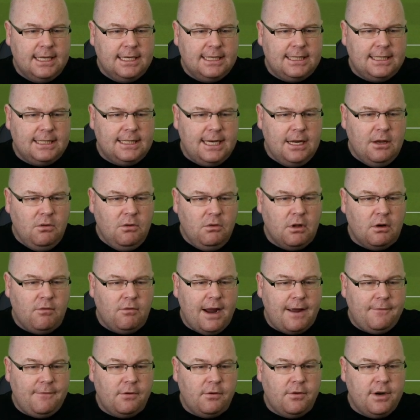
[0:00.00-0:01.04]
Still, the
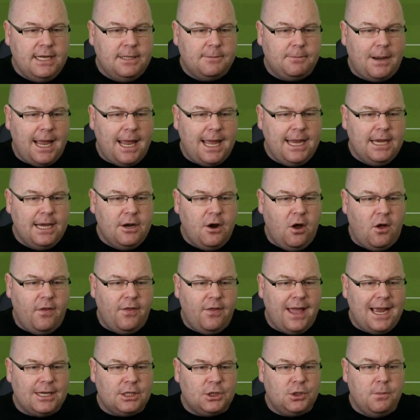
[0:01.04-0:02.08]
referee's playing on.
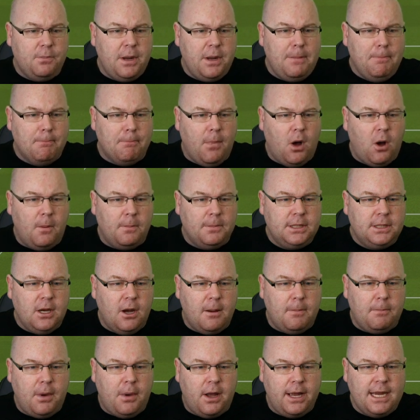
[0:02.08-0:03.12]
That should be mopped
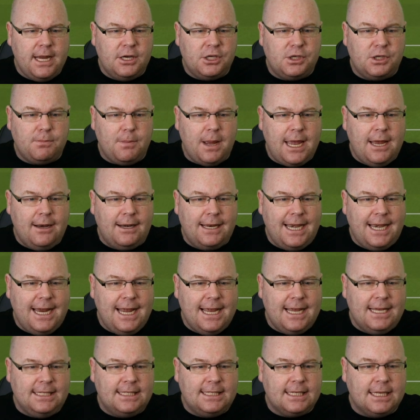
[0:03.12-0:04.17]
up by Ismail. It
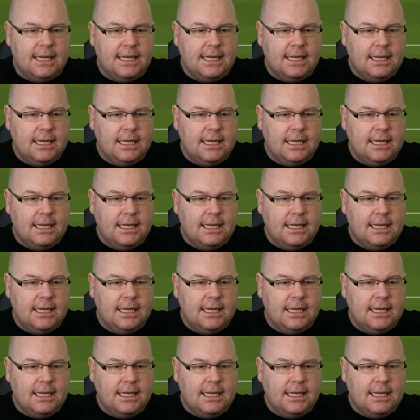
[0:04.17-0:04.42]
is.